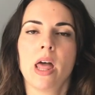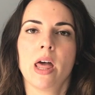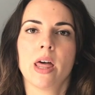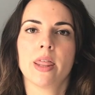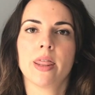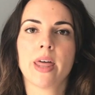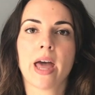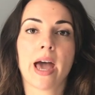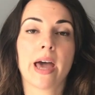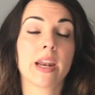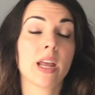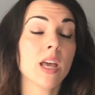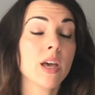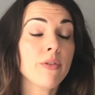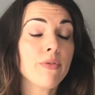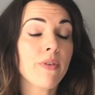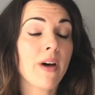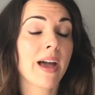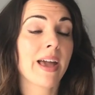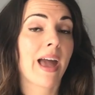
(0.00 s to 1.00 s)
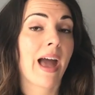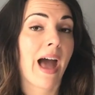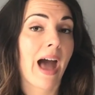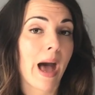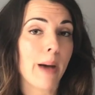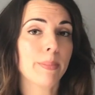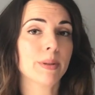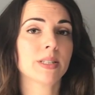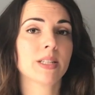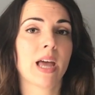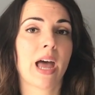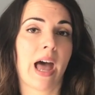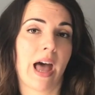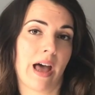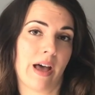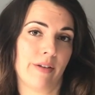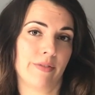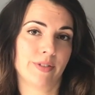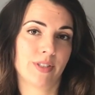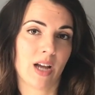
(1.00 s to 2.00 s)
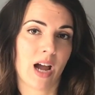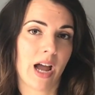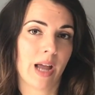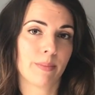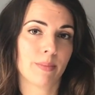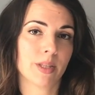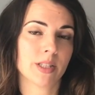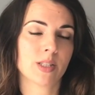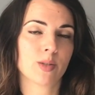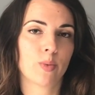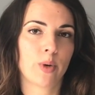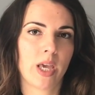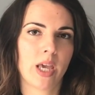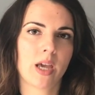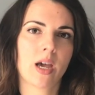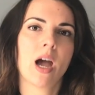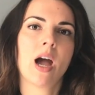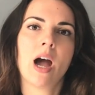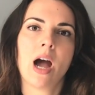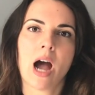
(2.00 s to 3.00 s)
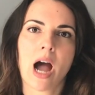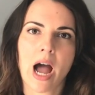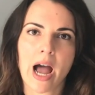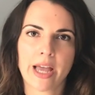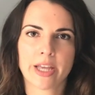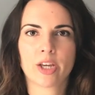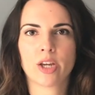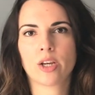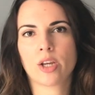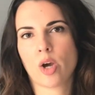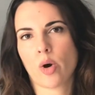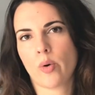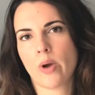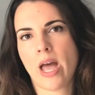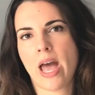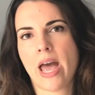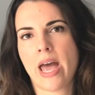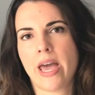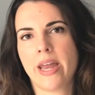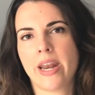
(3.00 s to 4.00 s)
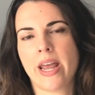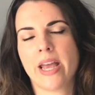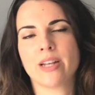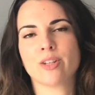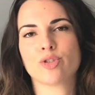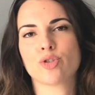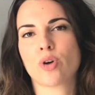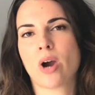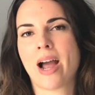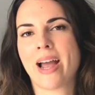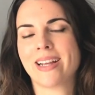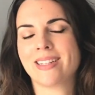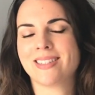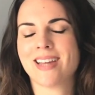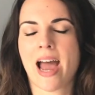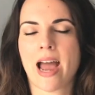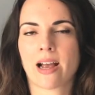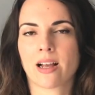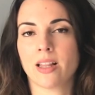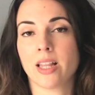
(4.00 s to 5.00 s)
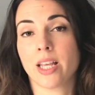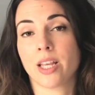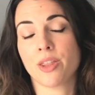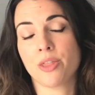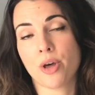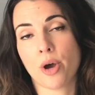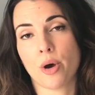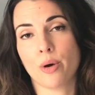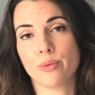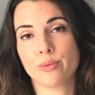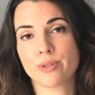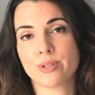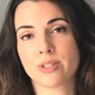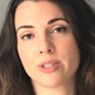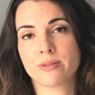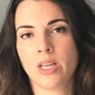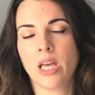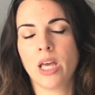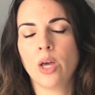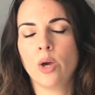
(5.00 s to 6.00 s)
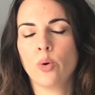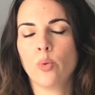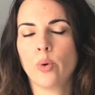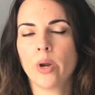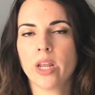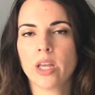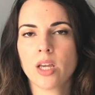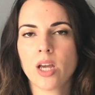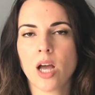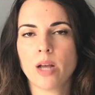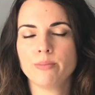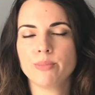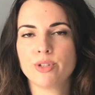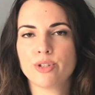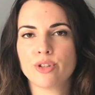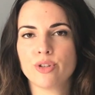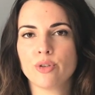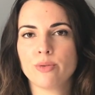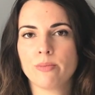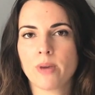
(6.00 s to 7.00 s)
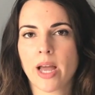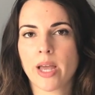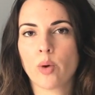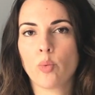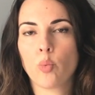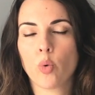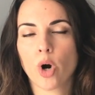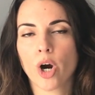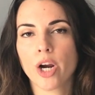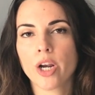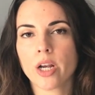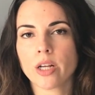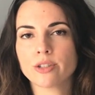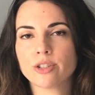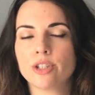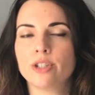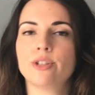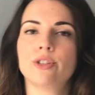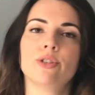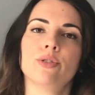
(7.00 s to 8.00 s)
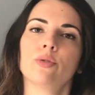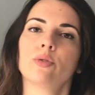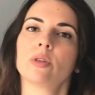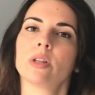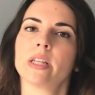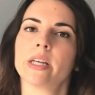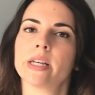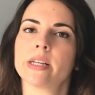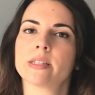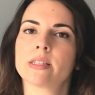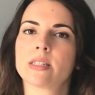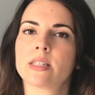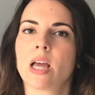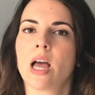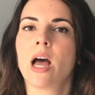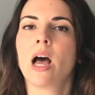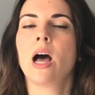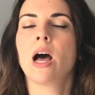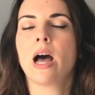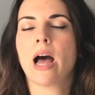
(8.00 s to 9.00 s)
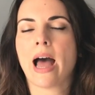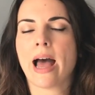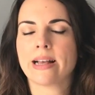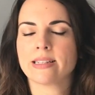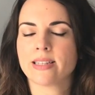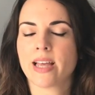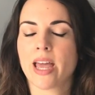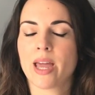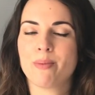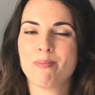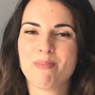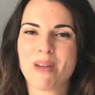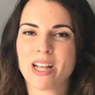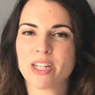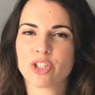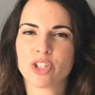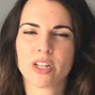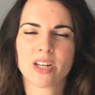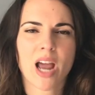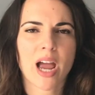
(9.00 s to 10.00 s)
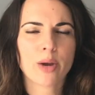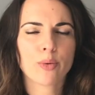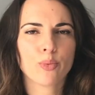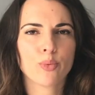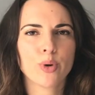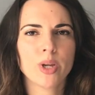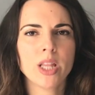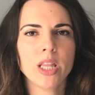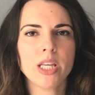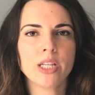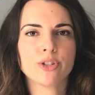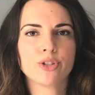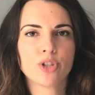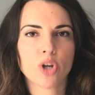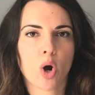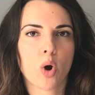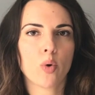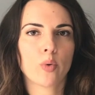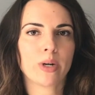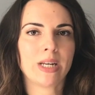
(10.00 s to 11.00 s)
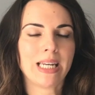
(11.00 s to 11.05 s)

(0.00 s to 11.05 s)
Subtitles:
that if I happen to have time this week, I could go ahead and try tackling those. When it comes to my work to-do list, as I had mentioned, I really don't